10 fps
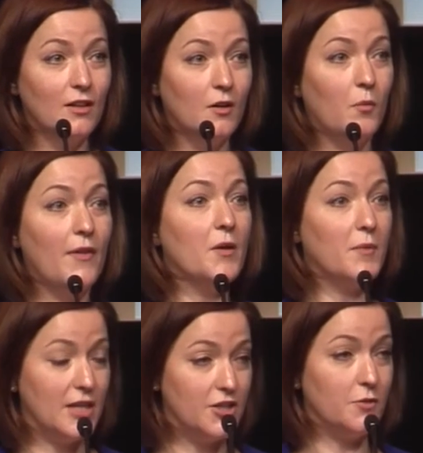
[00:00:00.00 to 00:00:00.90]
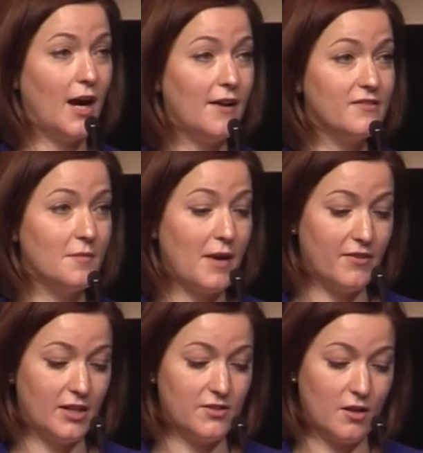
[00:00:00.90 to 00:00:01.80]
one that we do have some
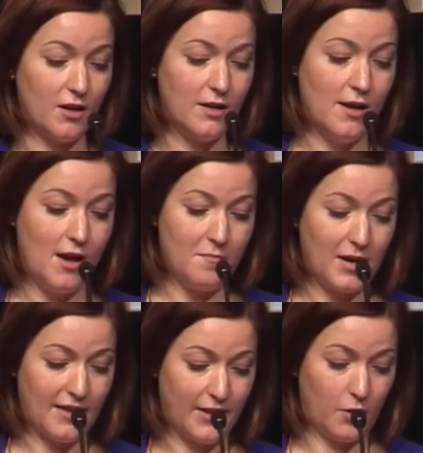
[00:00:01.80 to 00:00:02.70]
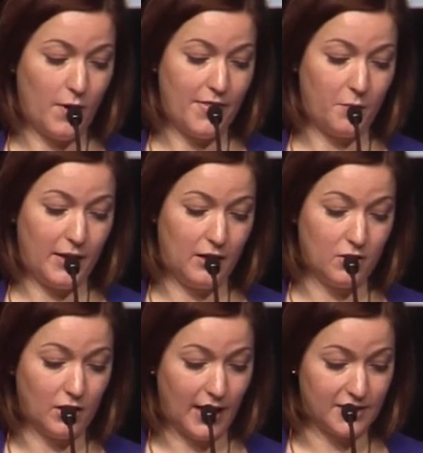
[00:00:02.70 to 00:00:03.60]
evidence on, but I think one that we could
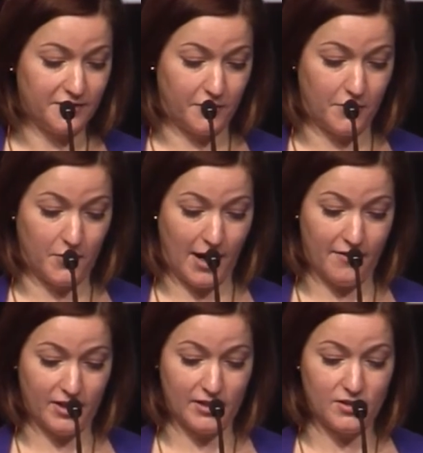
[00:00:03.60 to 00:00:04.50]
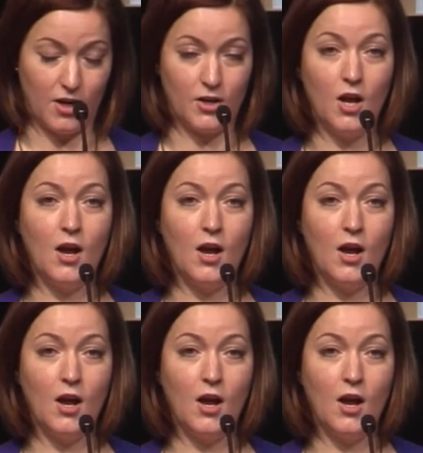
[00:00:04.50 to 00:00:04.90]
collect further evidence on.